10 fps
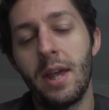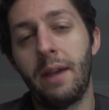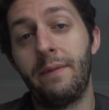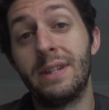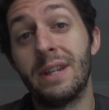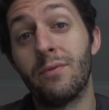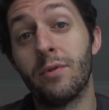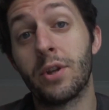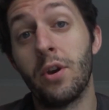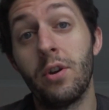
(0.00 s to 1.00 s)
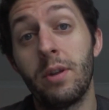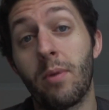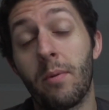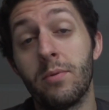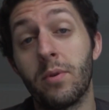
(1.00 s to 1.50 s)
If he didn't return, he
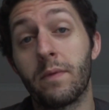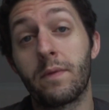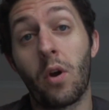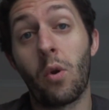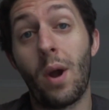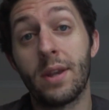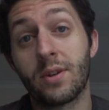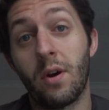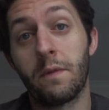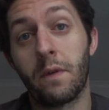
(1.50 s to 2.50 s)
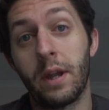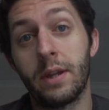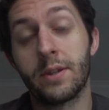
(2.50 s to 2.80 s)
probably would have got away scot free.